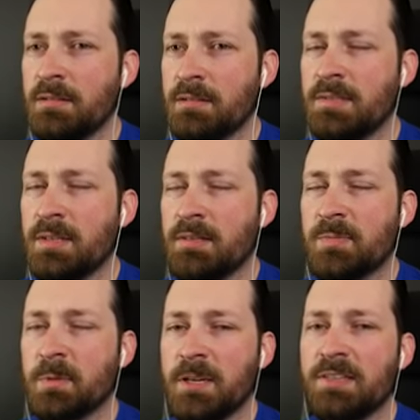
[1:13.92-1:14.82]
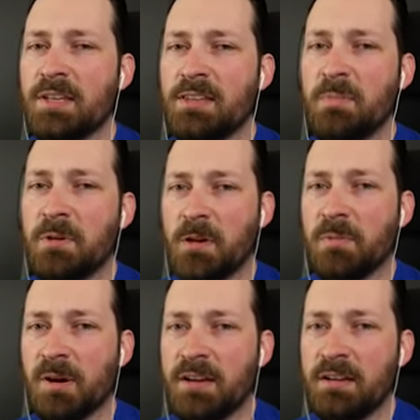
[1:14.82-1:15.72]
You see, this place had the
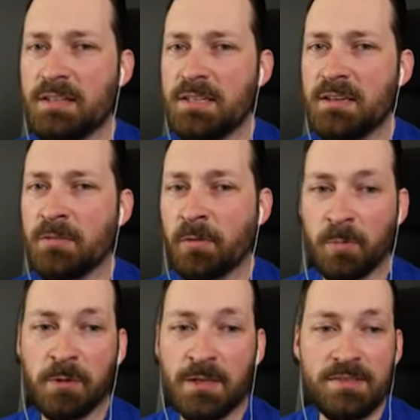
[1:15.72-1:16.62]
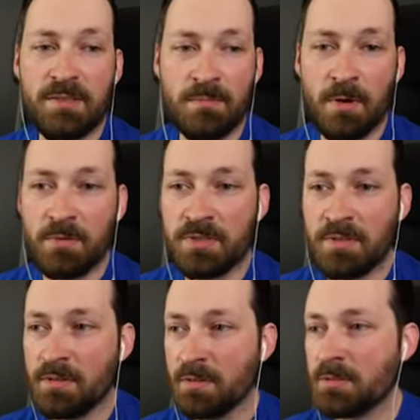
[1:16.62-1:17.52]
big-brained idea of replacing most
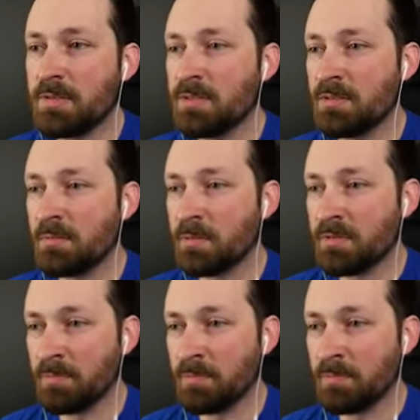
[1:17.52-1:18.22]
of the nurses with